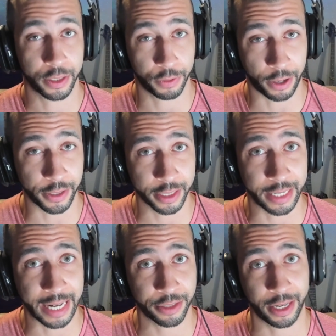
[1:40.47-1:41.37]
So
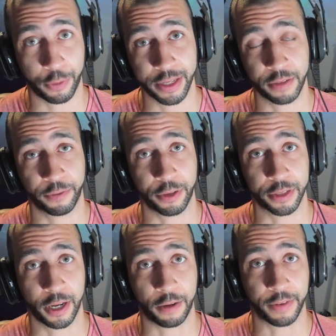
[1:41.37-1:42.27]
honestly, answer that question for
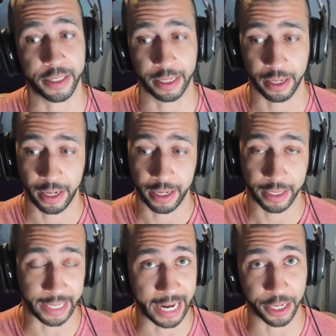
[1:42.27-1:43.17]
yourself. Is it
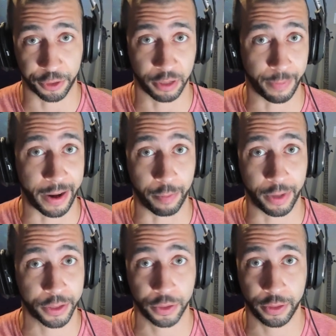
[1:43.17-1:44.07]
gain a certain amount of
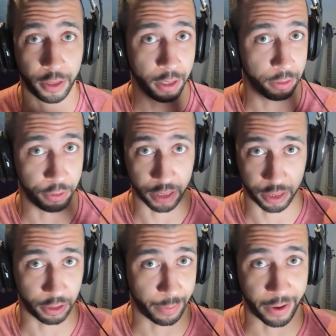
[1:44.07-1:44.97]
muscle, lose a
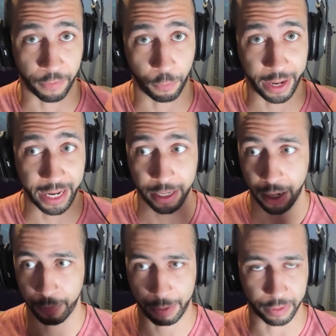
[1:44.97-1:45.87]
certain amount of weight,
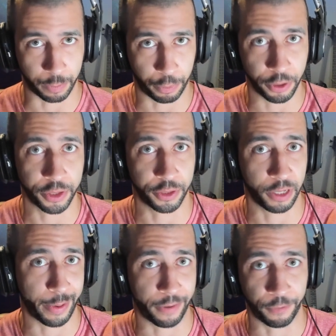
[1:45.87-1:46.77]
be able to push a
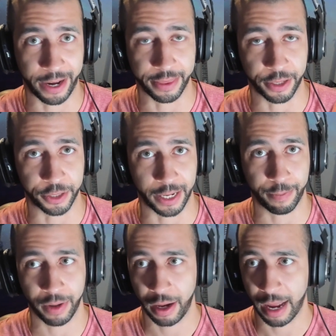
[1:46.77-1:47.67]
certain amount of weight in the
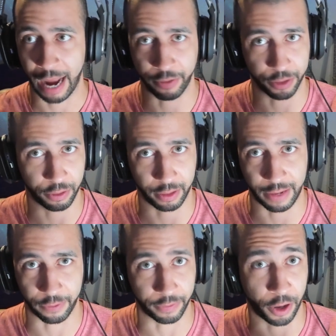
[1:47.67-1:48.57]
gym, have a certain
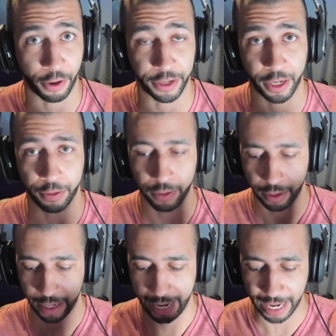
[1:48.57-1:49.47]
level of cardio?
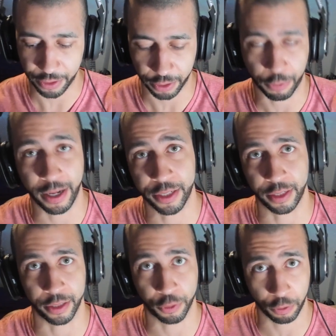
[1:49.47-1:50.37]
Answer the
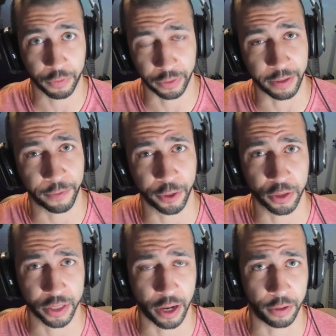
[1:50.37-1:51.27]
question truthfully for
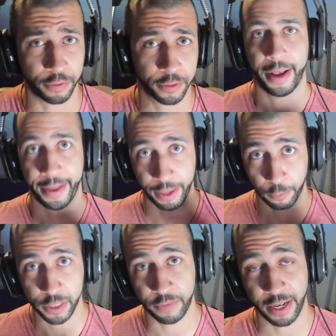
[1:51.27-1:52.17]
yourself. And then
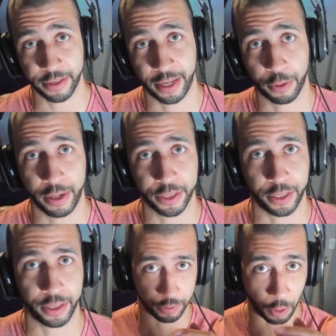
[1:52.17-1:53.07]
once you've answered that
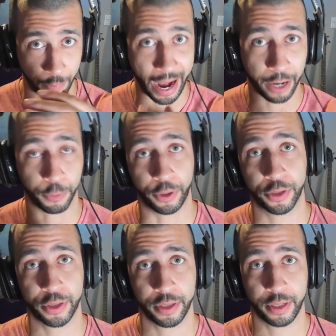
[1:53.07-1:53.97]
question, go
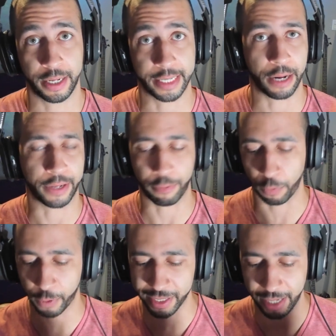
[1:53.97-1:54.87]
backwards and say, okay, well,
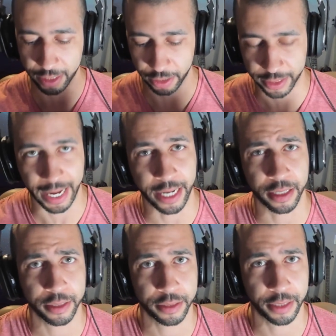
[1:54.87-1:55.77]
what does it actually take
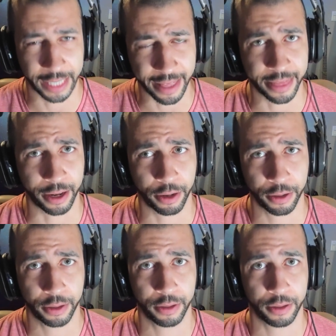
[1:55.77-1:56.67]
to get there?
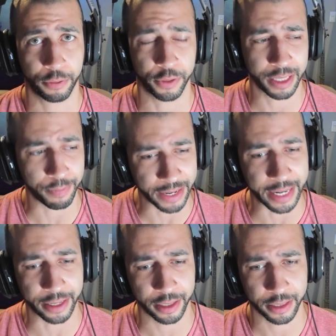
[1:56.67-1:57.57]
What does it
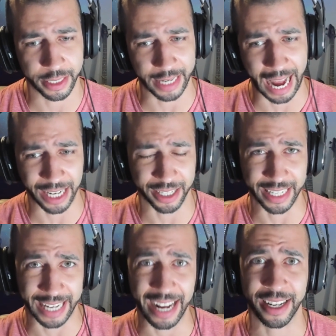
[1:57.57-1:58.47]
mean to actually
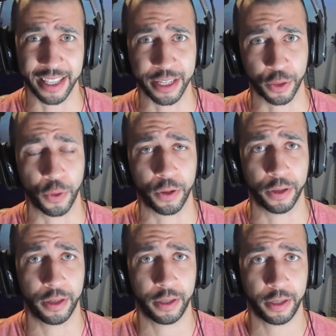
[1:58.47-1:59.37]
get to this
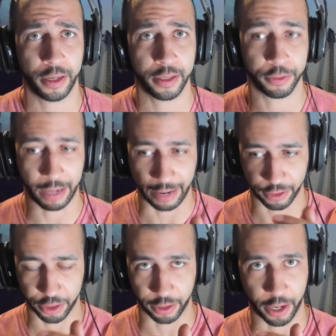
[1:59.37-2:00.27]
goal? Do I have to
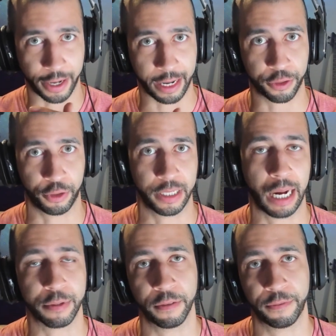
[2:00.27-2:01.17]
start cutting out certain
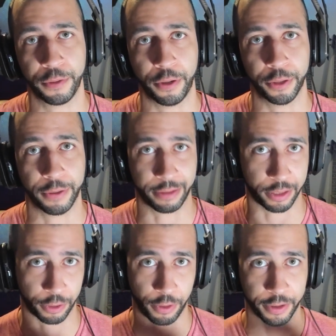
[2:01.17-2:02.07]
types of food? Do I have to
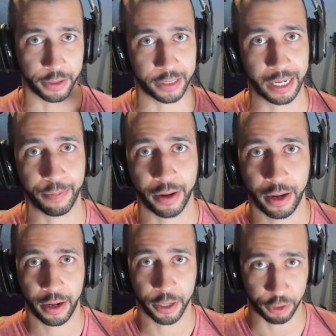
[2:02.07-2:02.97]
start going to the gym
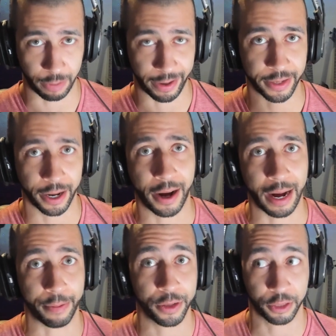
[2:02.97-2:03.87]
certain amount of
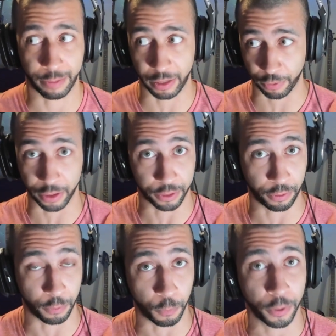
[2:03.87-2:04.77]
time? Should I be doing
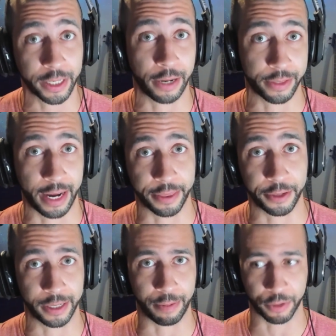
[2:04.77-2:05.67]
certain workouts at the
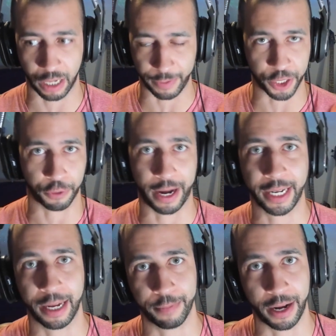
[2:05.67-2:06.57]
gym? Should I be
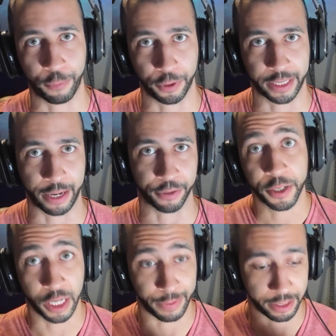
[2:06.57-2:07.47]
tracking my workouts?
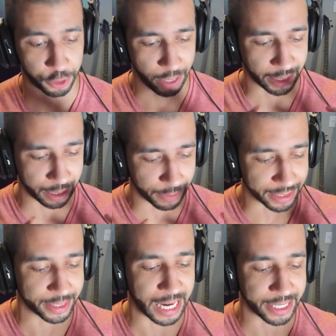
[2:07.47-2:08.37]
Should I be tracking my
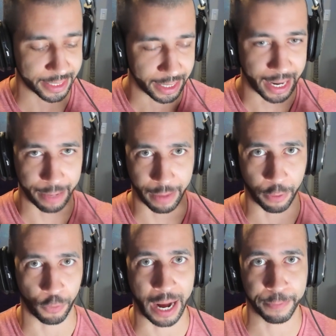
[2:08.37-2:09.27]
sets and my
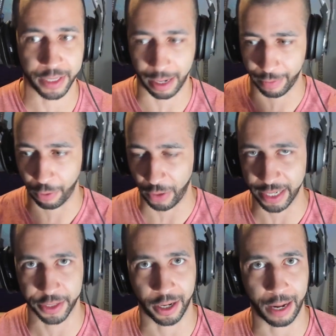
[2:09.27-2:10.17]
reps and my
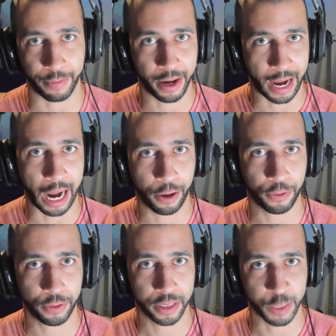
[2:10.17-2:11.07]
rest time?
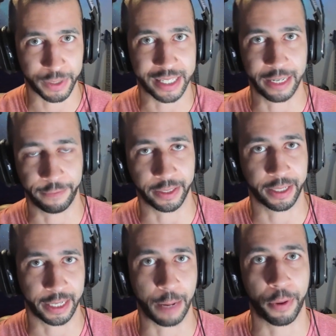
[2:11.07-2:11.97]
How specific
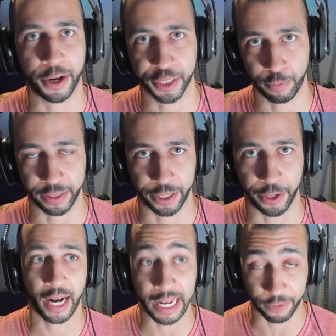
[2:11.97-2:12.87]
can I possibly
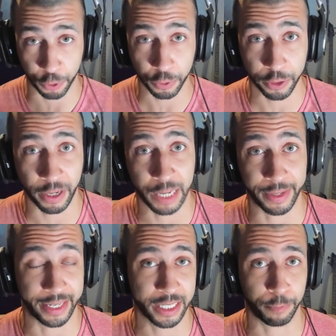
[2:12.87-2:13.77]
go? And if you're truly trying to be
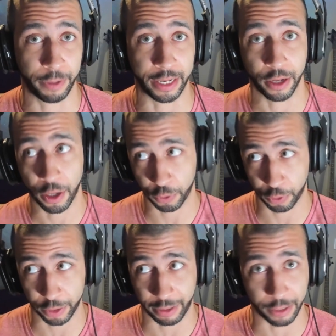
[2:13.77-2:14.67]
disciplined or
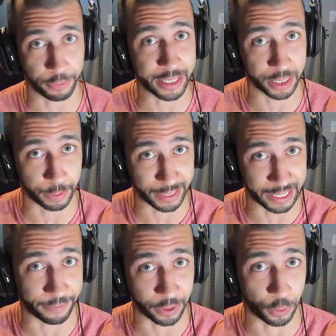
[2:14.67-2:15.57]
truly trying to reach a
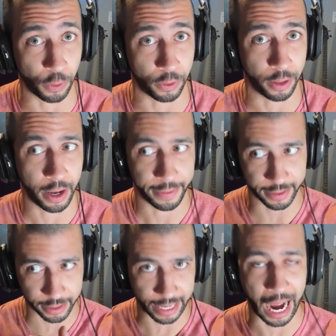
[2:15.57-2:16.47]
specific goal, this
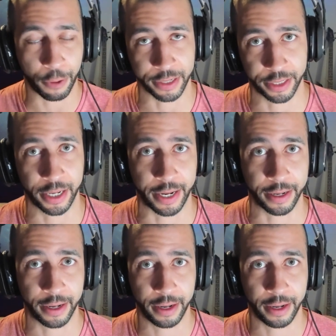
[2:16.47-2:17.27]
is how it's done.